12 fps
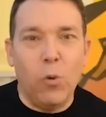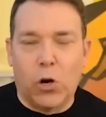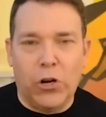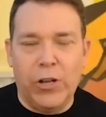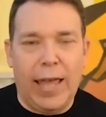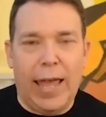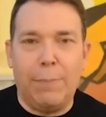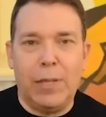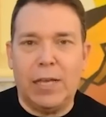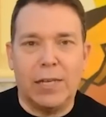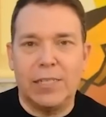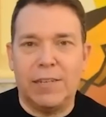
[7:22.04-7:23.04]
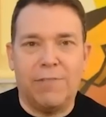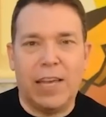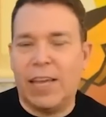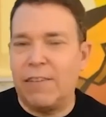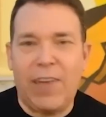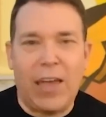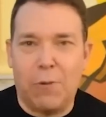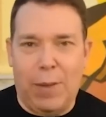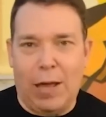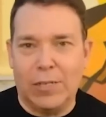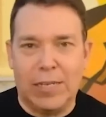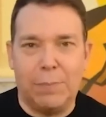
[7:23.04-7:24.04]
Ford and because of the conveyor
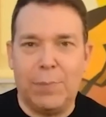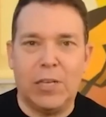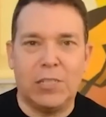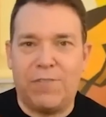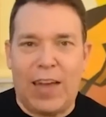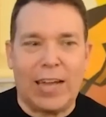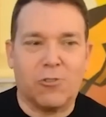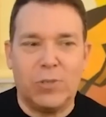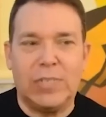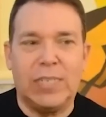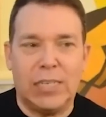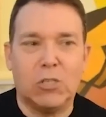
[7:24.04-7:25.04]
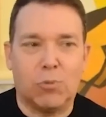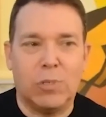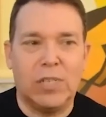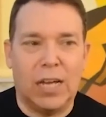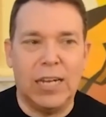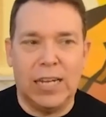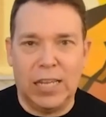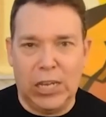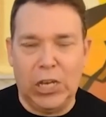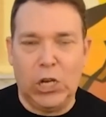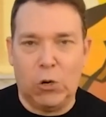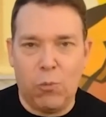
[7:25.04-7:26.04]
belt and because factories, things were done in a
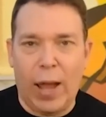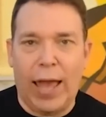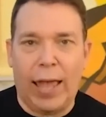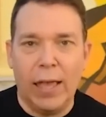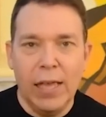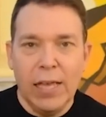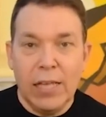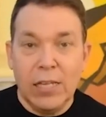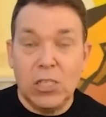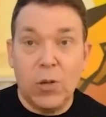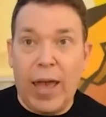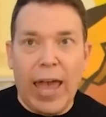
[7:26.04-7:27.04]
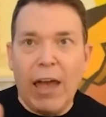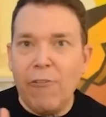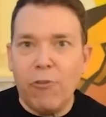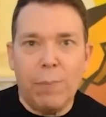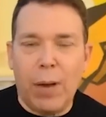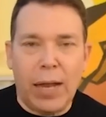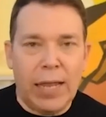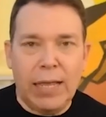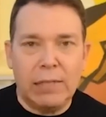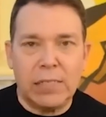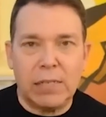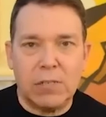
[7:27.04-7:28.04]
linear way. So
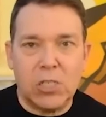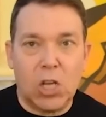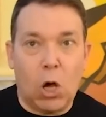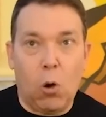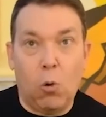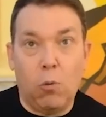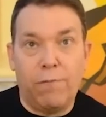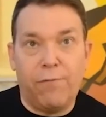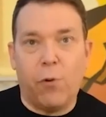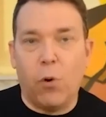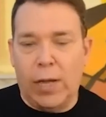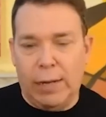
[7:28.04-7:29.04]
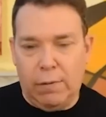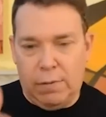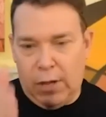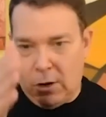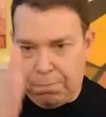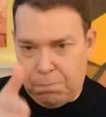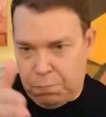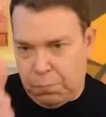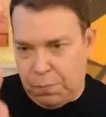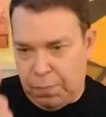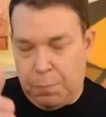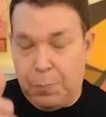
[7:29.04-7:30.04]
everybody's, so Freud, there
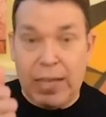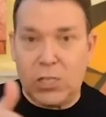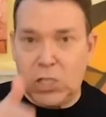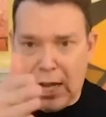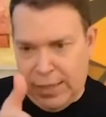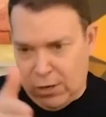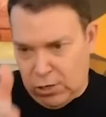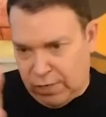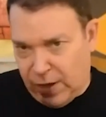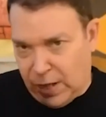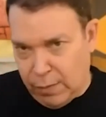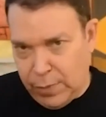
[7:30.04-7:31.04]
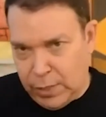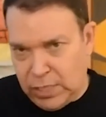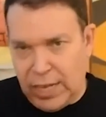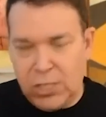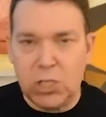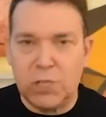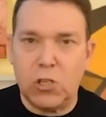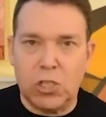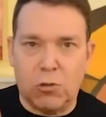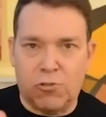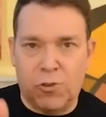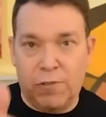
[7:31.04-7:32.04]
Piaget, their development stages for
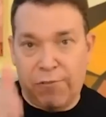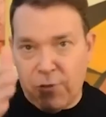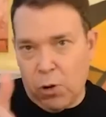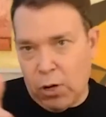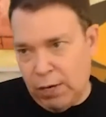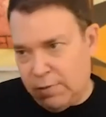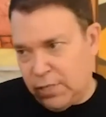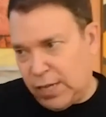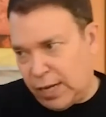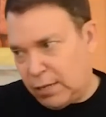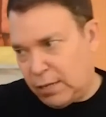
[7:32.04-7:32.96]
children, Freud,